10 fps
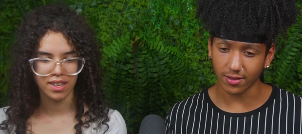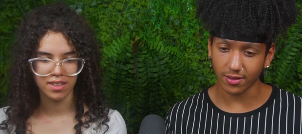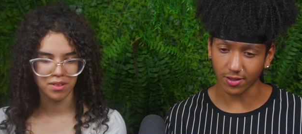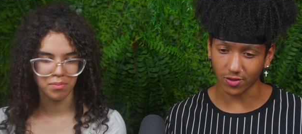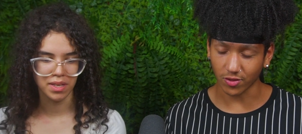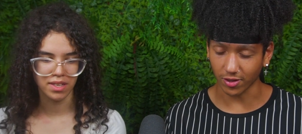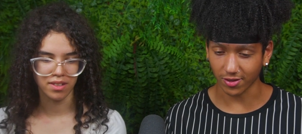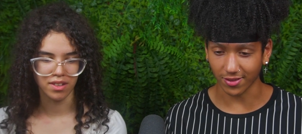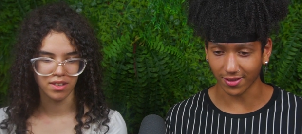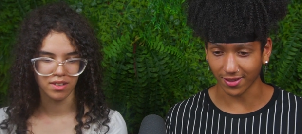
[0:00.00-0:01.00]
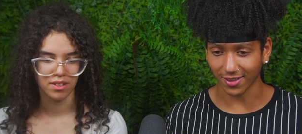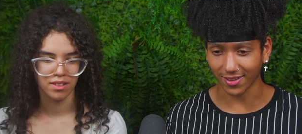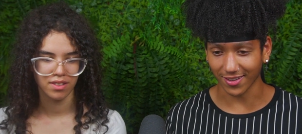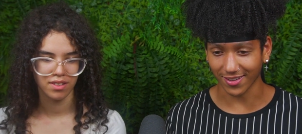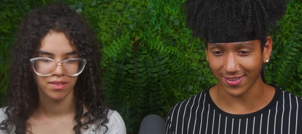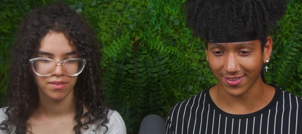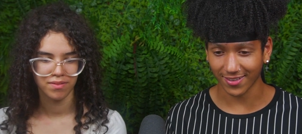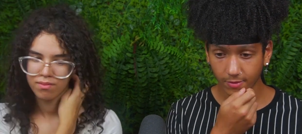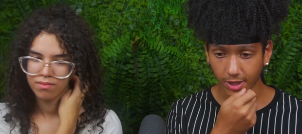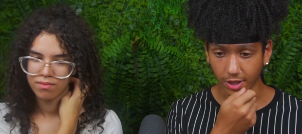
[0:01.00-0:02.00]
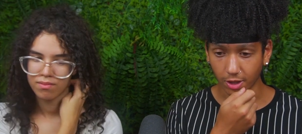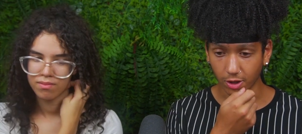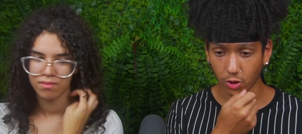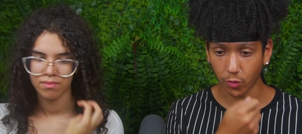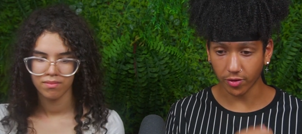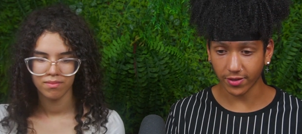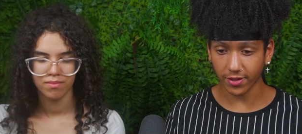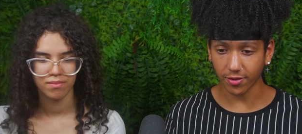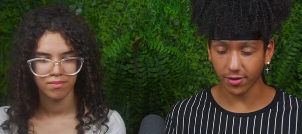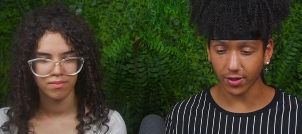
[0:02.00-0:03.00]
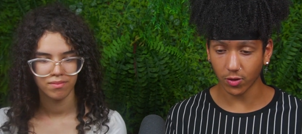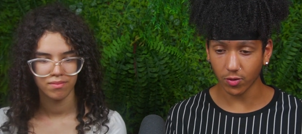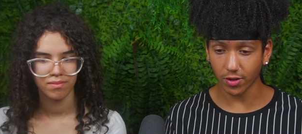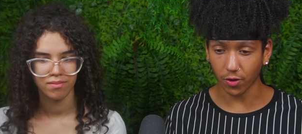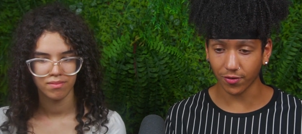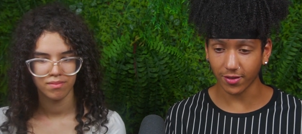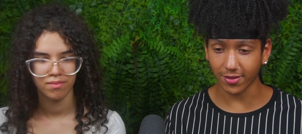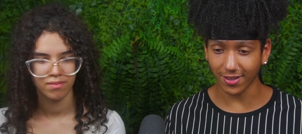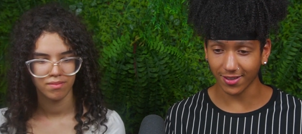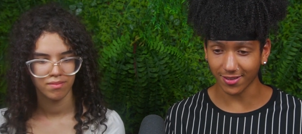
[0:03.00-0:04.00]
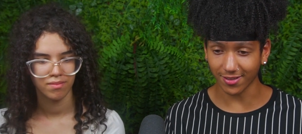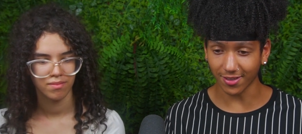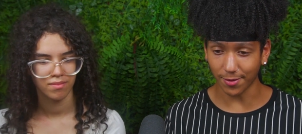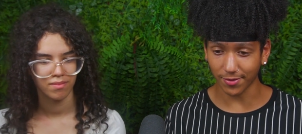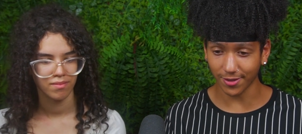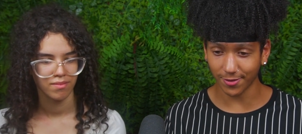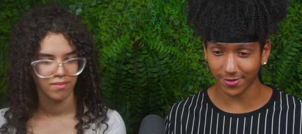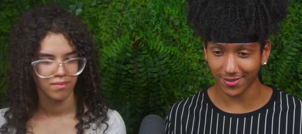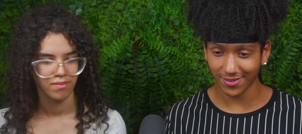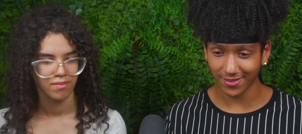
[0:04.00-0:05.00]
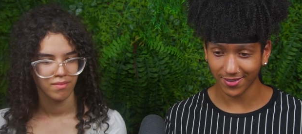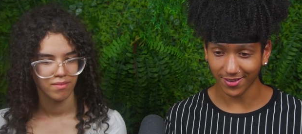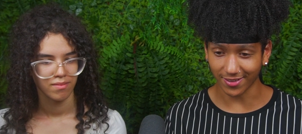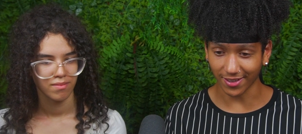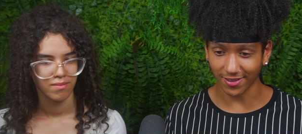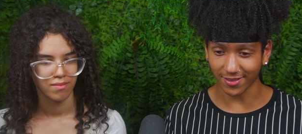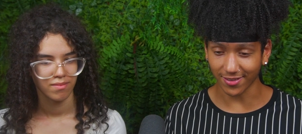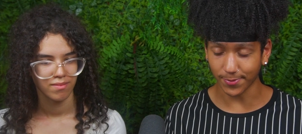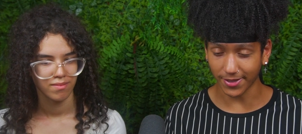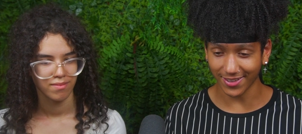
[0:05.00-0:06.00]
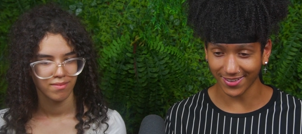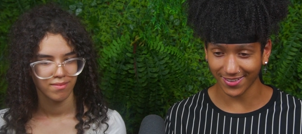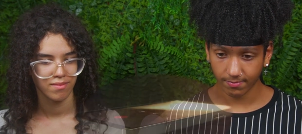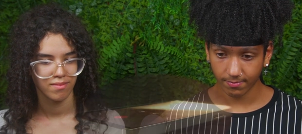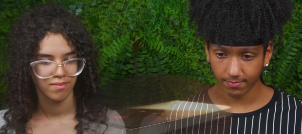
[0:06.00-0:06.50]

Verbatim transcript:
Speaker 1: it, construction thing, yeah. Can a lower tiered guild overtake the top guild and take the spot?